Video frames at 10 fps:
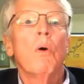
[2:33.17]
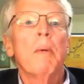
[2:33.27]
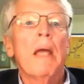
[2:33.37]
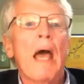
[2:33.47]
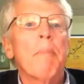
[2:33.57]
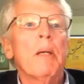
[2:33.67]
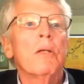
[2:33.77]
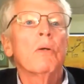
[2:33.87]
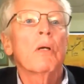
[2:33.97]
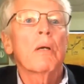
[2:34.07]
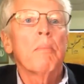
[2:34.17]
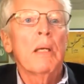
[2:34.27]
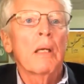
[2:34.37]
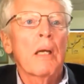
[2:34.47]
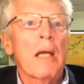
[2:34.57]
will be happy to
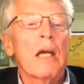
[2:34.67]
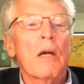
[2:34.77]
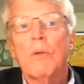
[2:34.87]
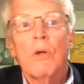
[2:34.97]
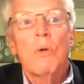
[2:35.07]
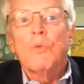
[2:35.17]
be in contact with you,